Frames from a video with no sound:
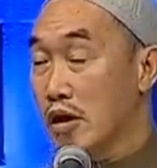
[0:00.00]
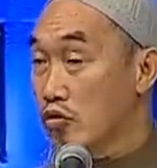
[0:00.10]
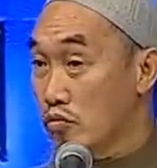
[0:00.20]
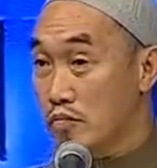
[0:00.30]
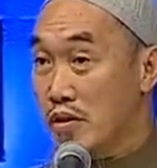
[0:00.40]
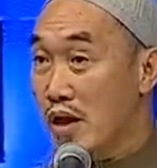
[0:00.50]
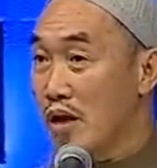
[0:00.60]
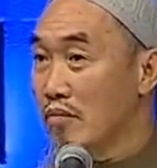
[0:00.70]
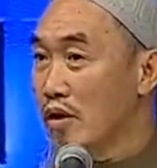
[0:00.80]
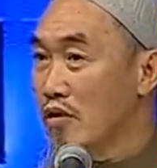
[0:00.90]
That should be
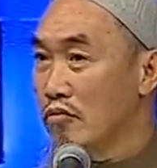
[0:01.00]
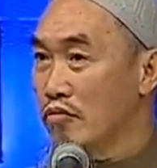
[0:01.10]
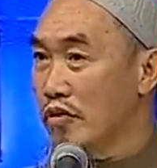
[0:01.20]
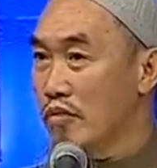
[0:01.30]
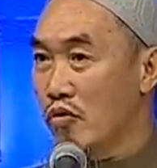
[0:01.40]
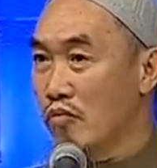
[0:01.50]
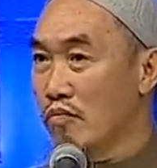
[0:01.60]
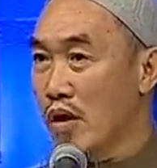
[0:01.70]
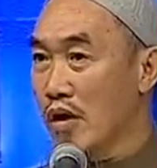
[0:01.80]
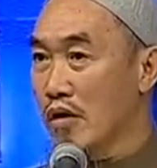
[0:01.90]
done by the Muslim
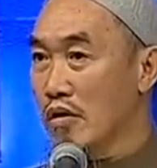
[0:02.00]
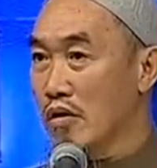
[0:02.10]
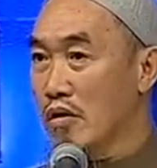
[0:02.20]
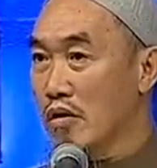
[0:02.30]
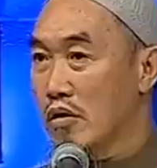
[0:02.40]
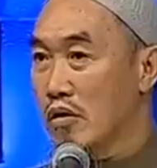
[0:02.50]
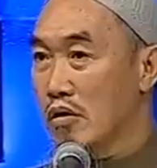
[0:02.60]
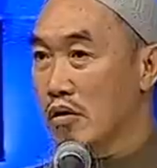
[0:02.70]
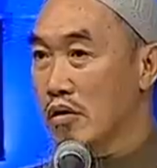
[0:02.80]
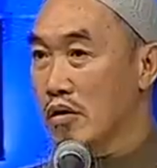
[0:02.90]
Ummah.
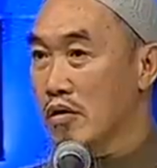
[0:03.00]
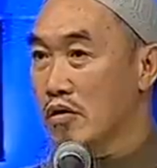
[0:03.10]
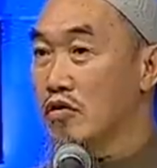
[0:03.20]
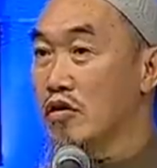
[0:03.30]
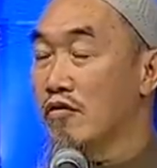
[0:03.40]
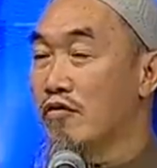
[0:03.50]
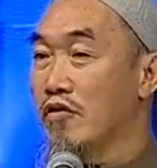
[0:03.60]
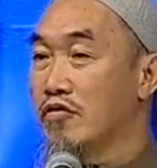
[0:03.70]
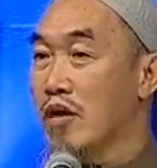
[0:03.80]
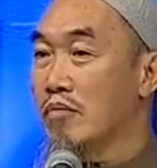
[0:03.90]
Yeah, this is the
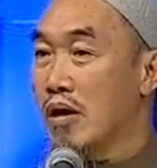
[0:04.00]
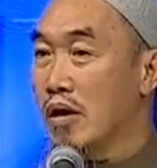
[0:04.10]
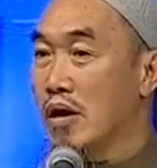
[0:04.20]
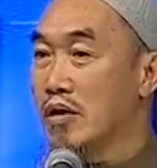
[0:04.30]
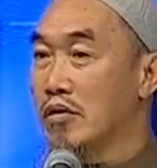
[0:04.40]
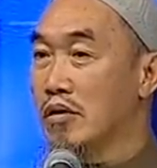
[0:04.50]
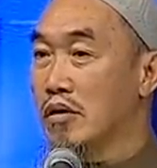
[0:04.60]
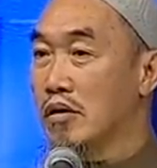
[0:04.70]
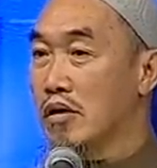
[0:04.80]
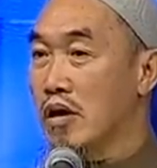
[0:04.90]
first time I heard
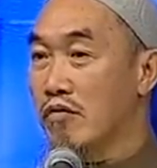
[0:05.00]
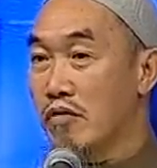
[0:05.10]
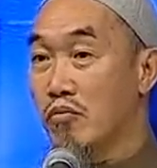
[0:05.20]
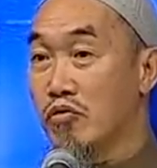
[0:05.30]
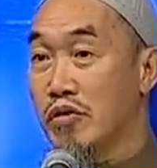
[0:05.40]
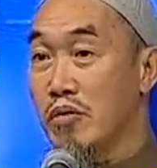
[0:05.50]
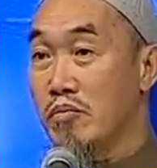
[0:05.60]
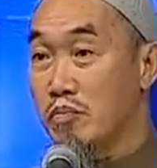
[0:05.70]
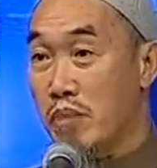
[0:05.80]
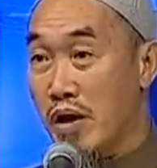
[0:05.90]
if a
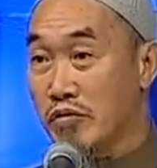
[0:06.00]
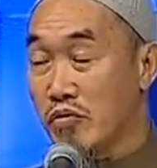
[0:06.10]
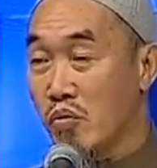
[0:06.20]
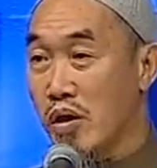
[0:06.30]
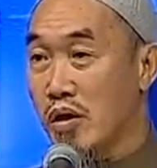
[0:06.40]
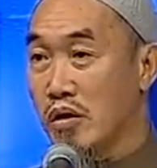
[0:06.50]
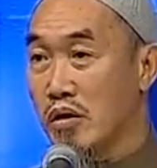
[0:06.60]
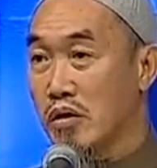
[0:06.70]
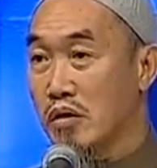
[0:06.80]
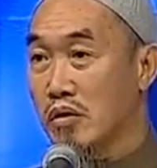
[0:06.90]
Muslim pass
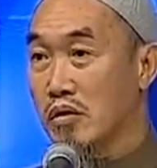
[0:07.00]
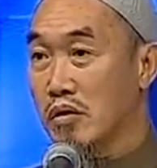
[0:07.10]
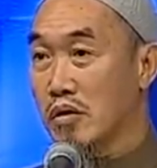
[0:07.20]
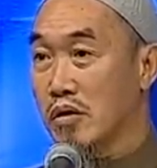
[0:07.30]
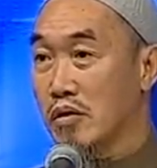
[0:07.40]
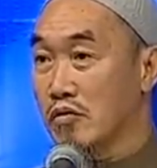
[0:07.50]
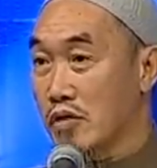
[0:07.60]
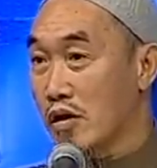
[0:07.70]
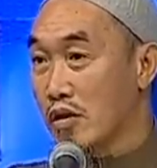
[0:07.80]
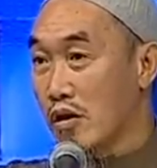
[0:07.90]
away, yeah,
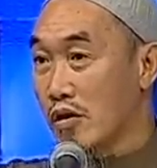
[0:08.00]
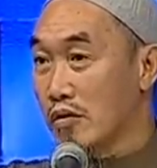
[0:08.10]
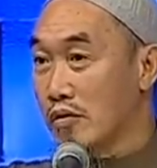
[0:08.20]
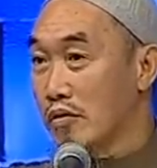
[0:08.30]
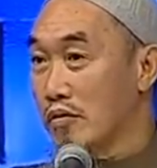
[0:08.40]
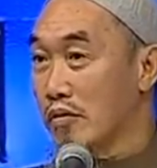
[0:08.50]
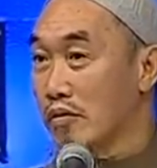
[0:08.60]
zakallah.